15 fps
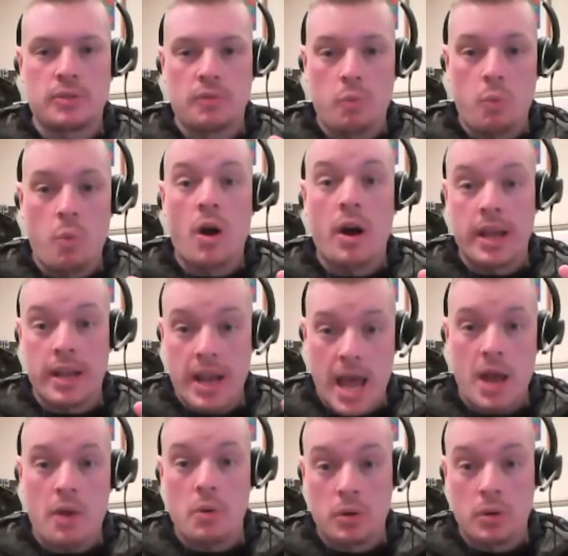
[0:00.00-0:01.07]
of why and
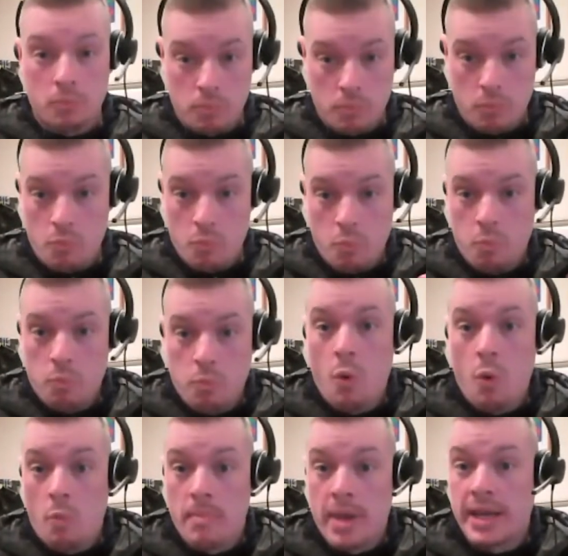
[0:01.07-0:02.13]
how and
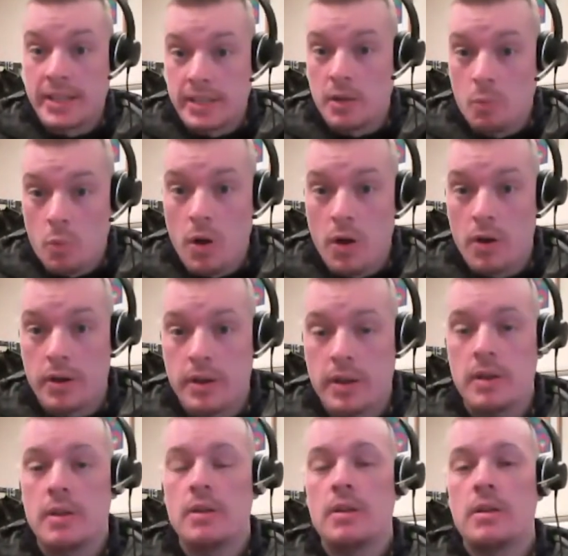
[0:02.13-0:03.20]
what makes it
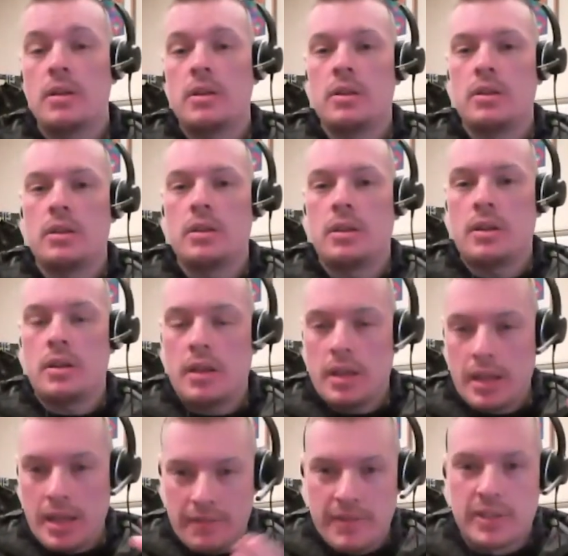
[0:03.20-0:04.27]
work.
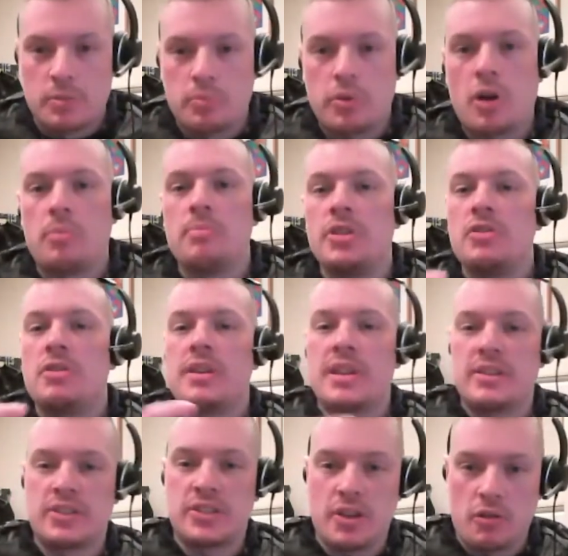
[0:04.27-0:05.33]
If there's a problem, you can
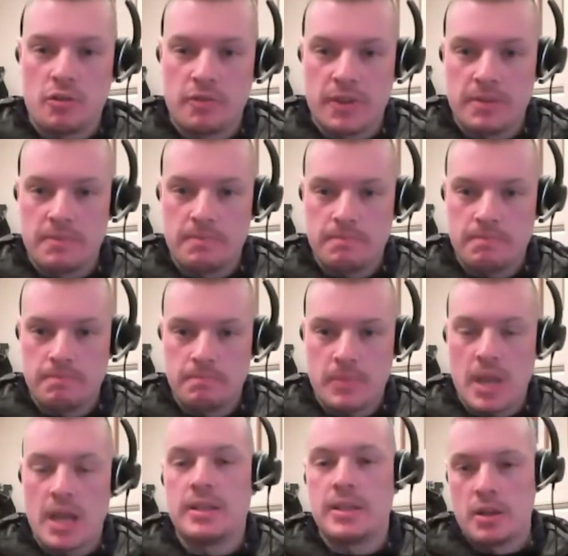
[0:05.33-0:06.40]
then solve it
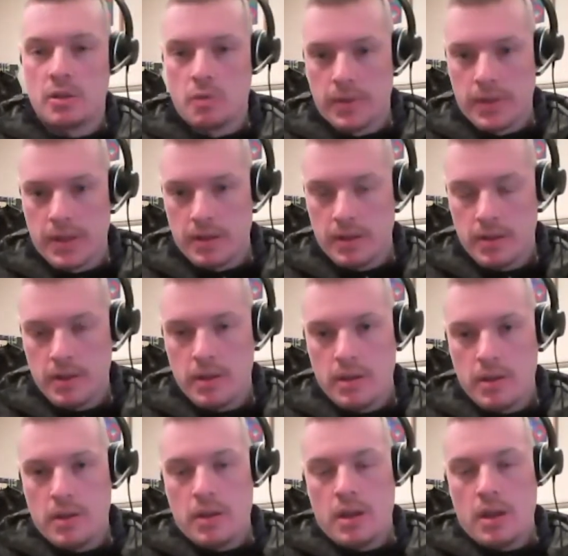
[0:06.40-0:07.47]
and deal with it.
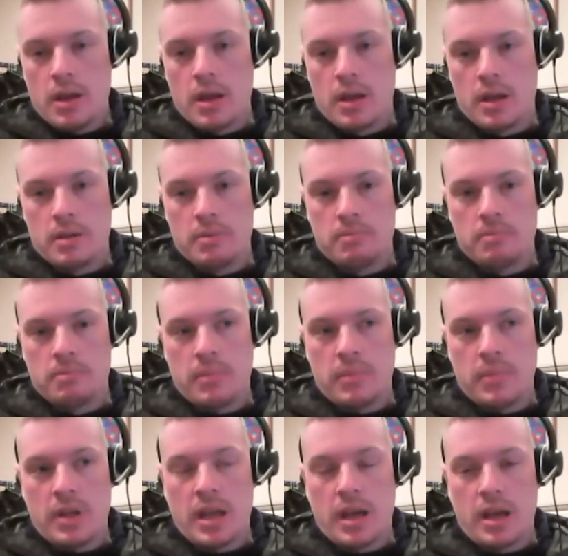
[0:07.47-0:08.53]

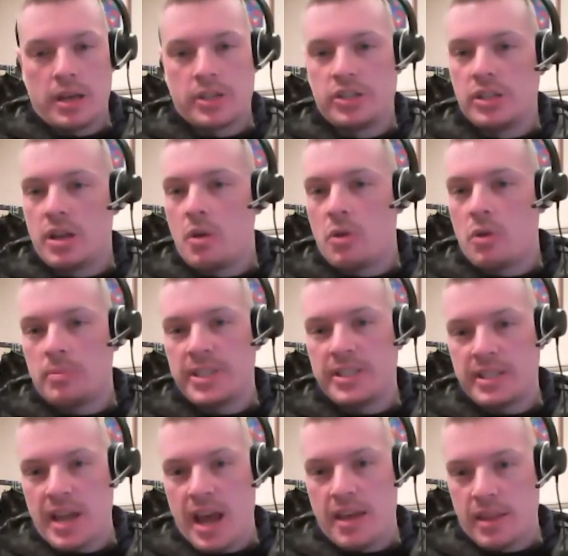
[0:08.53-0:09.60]
Because you don't want to be
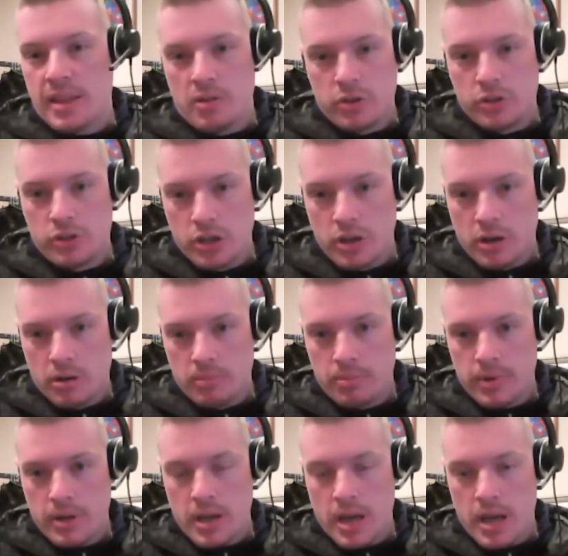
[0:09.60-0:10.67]
sat there on a job
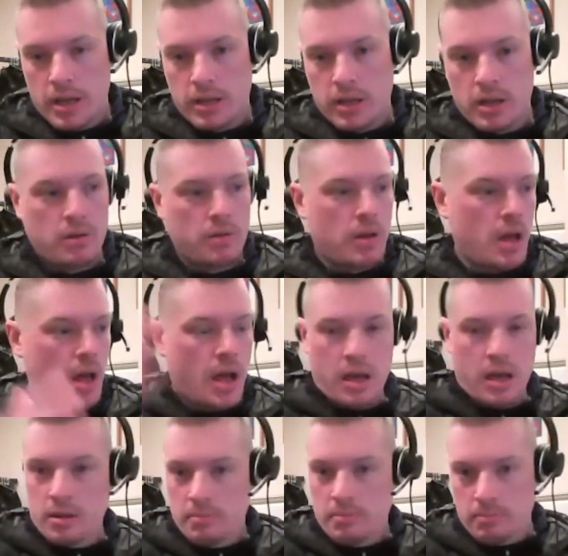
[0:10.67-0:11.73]
and go,
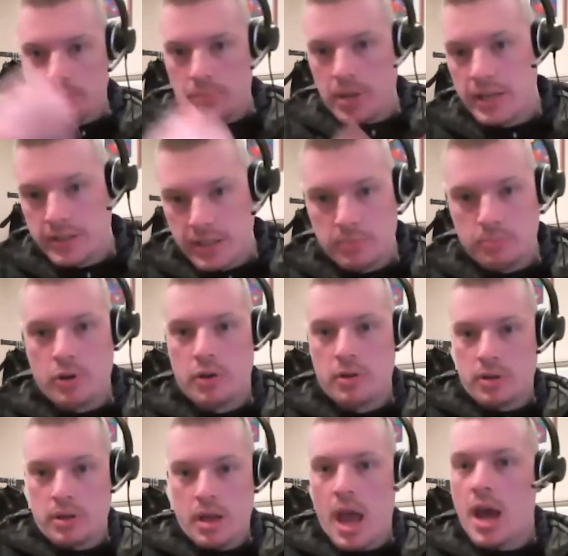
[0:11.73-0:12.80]
ugh, PC's
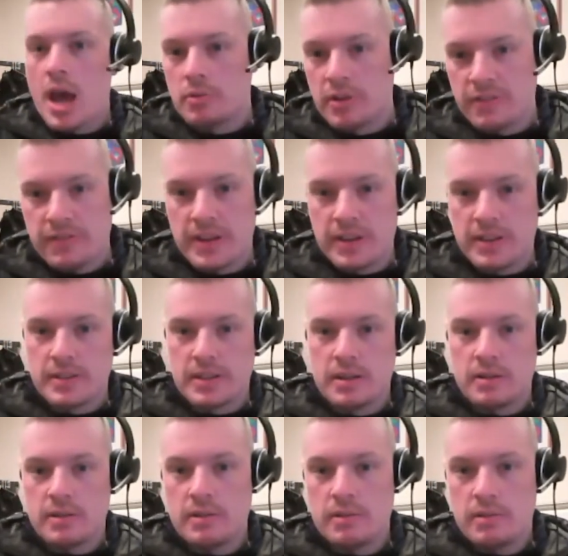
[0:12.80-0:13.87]
broke. How do I fix it?